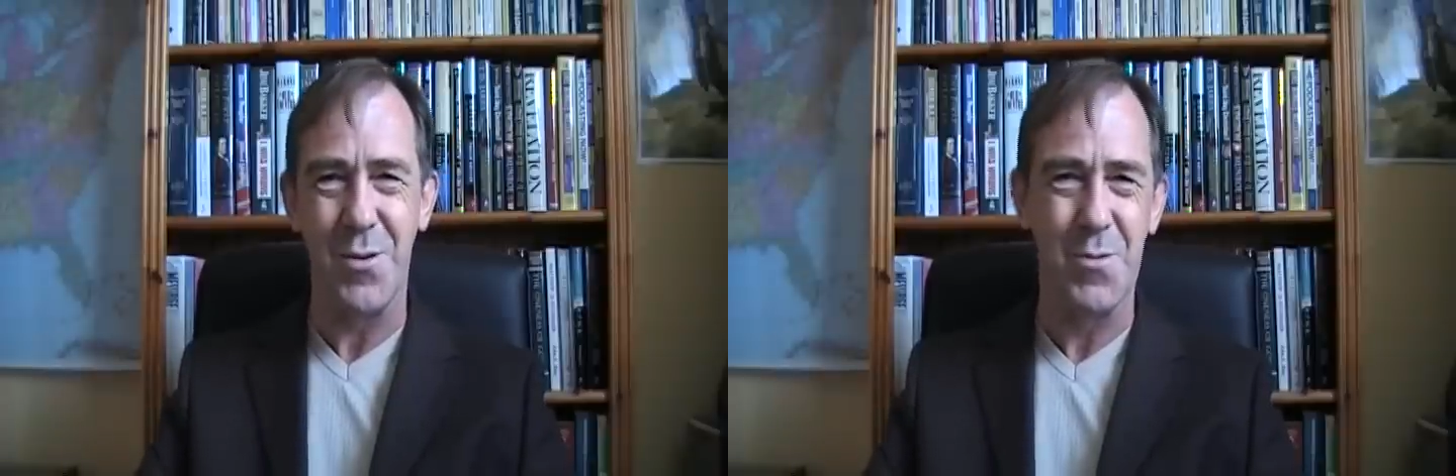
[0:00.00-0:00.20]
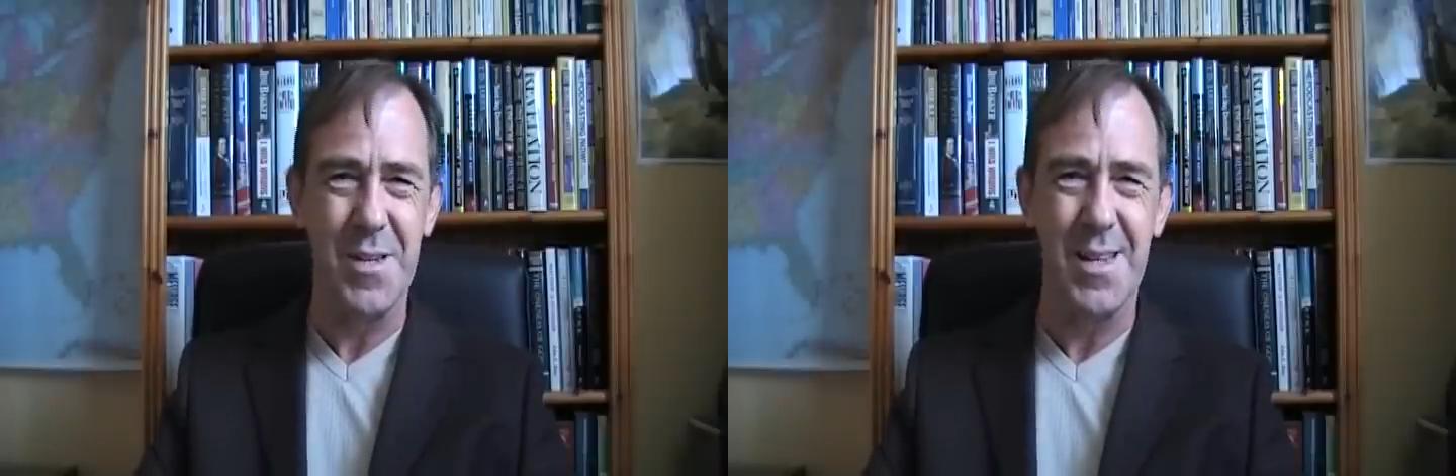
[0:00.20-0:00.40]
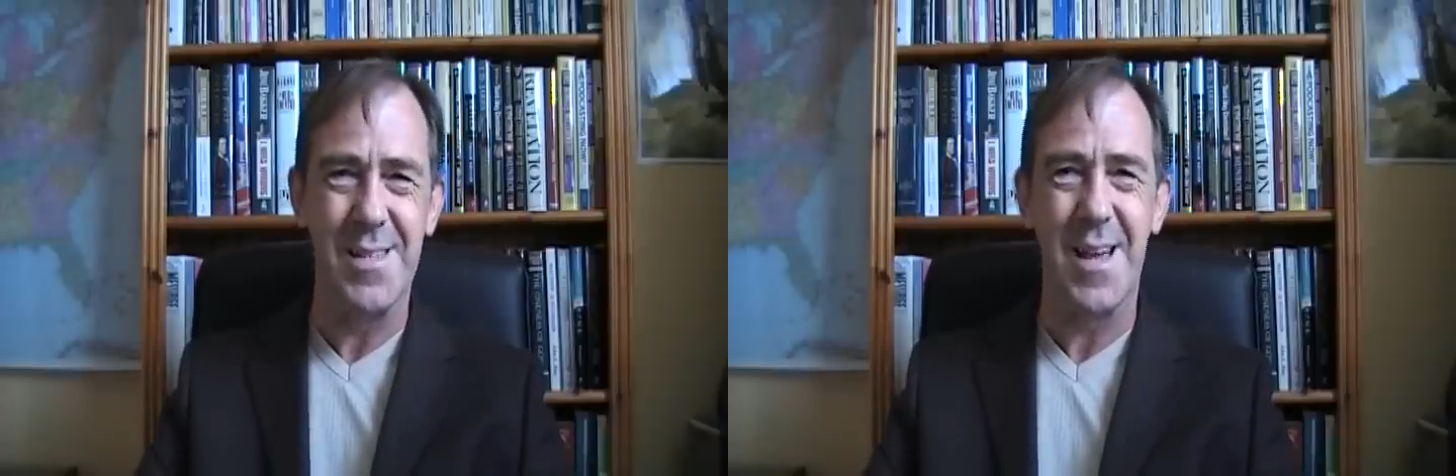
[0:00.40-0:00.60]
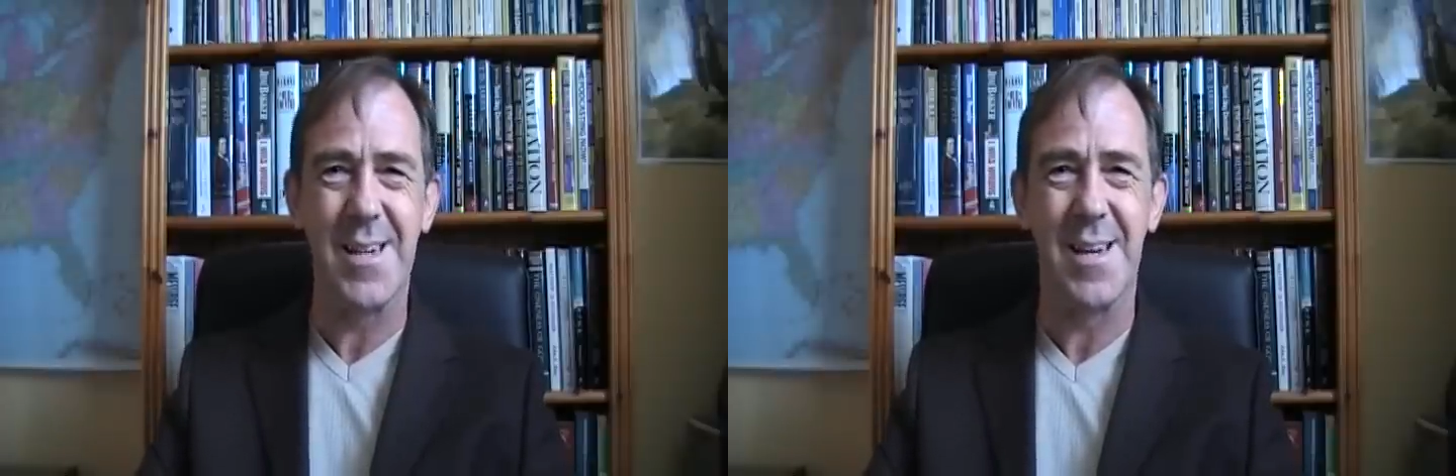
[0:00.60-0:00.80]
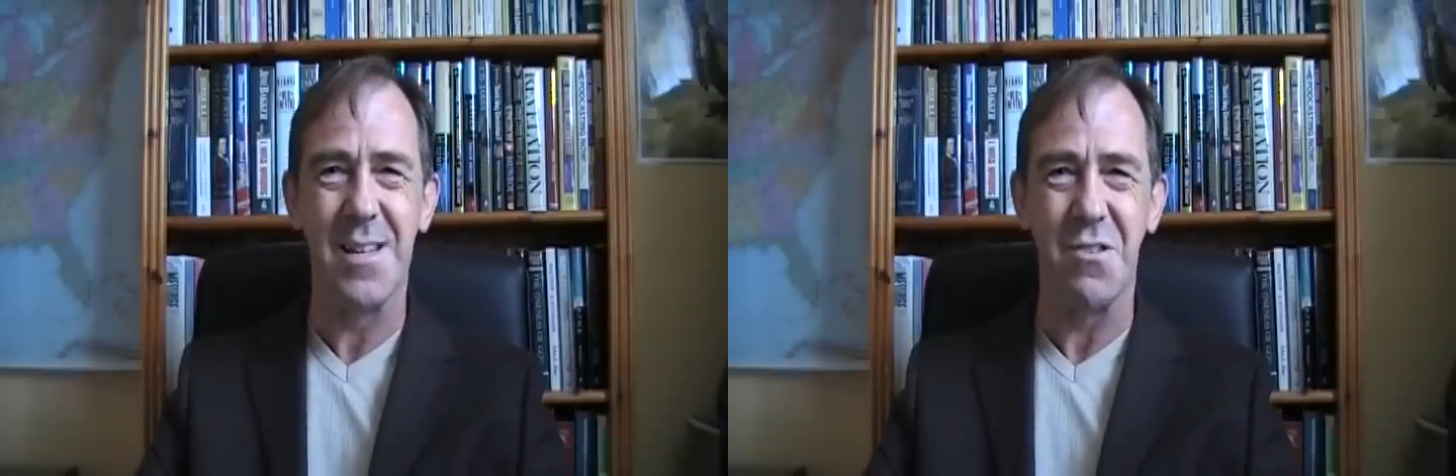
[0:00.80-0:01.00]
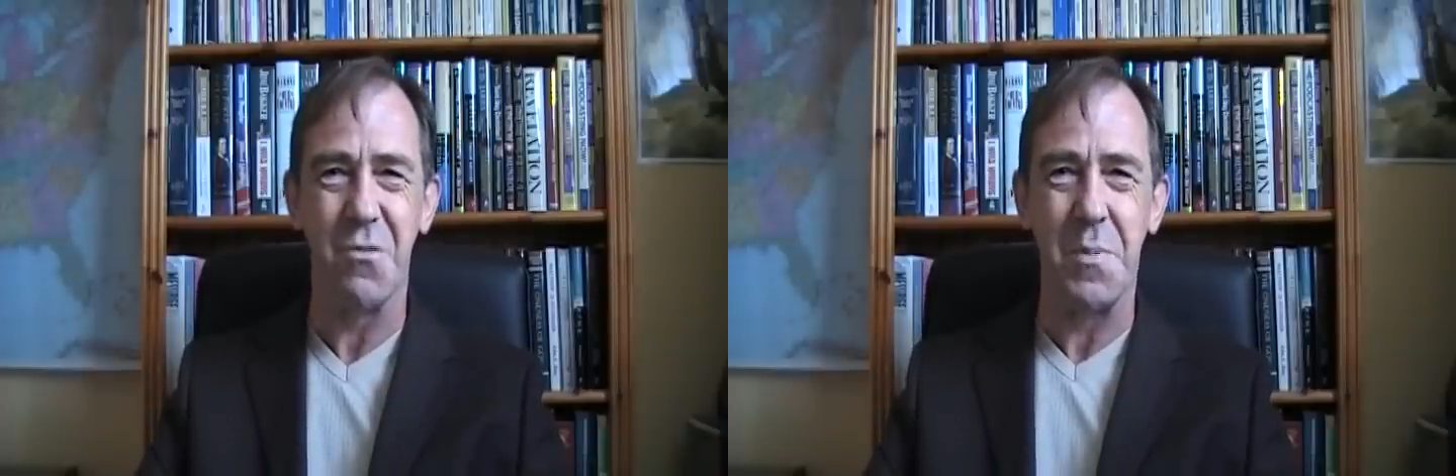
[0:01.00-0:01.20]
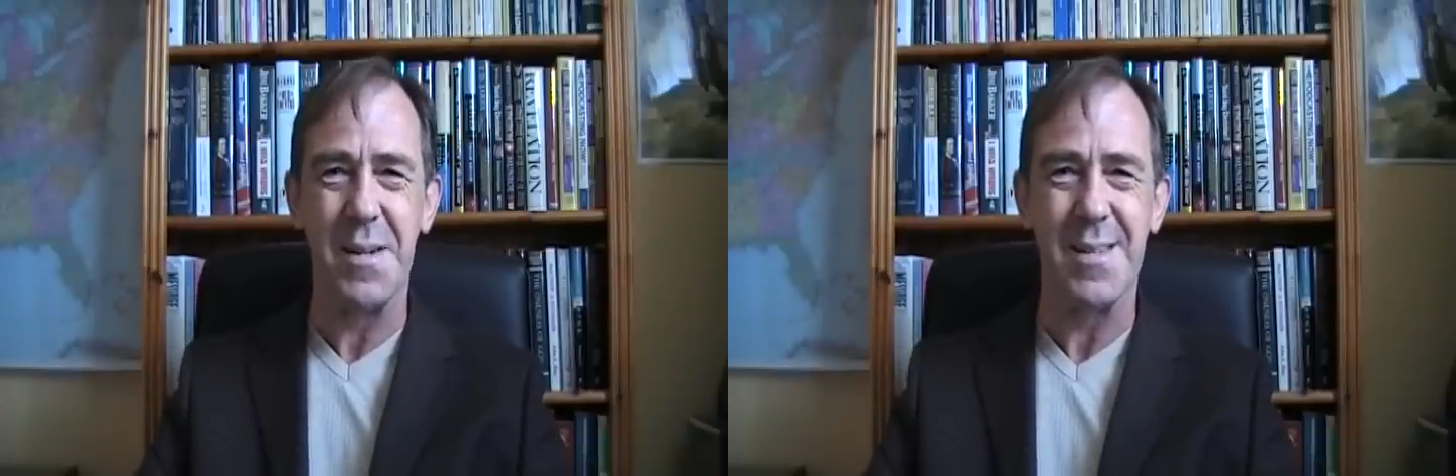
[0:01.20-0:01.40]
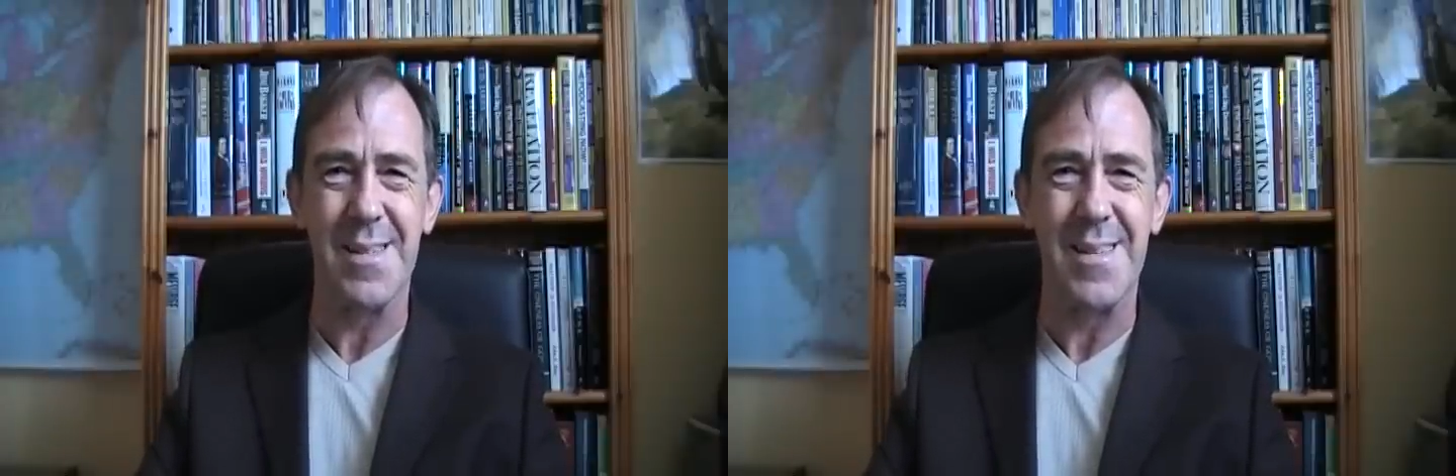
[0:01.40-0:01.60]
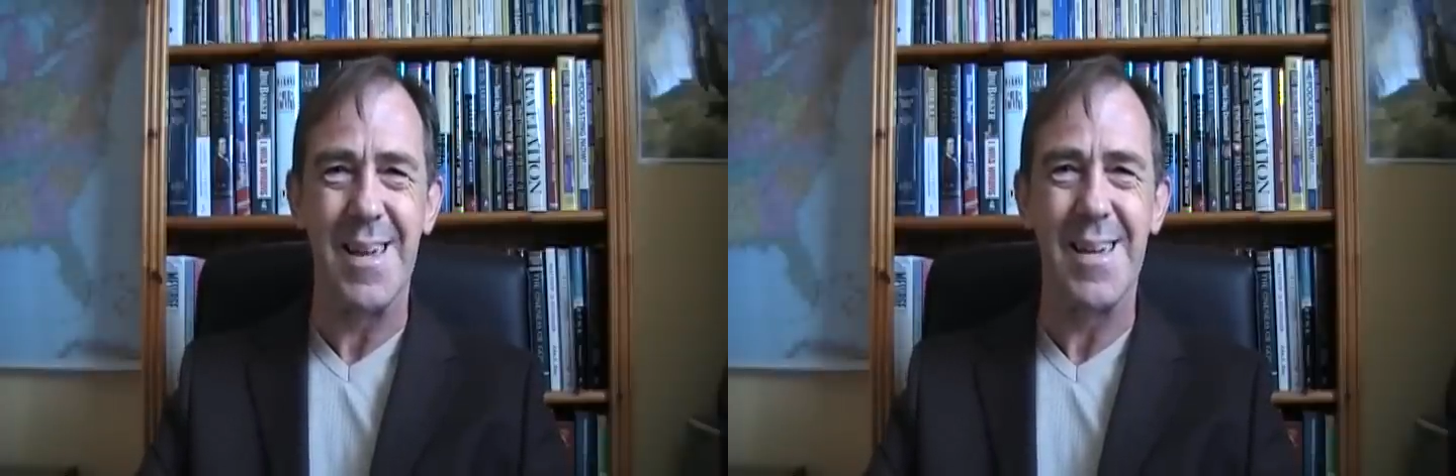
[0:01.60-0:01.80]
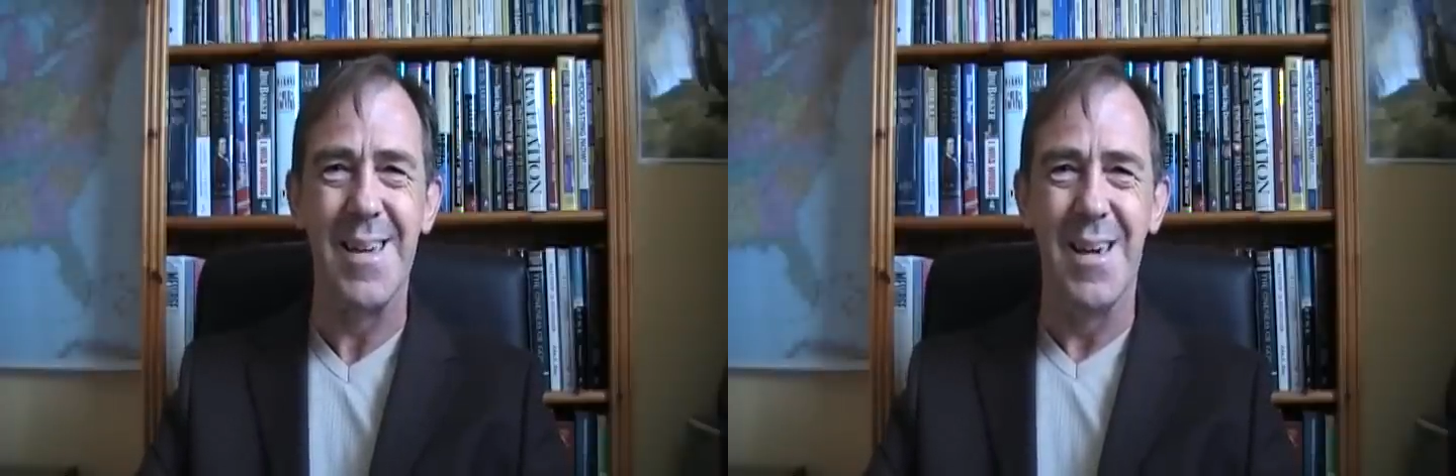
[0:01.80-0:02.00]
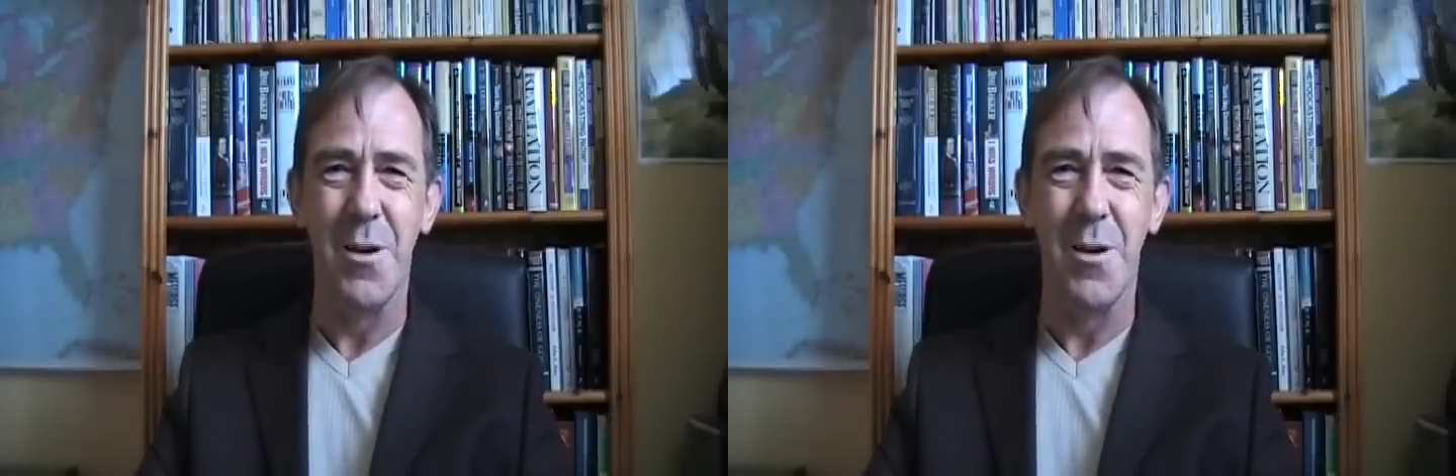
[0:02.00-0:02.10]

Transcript: Oh, we need that kind of spirit today.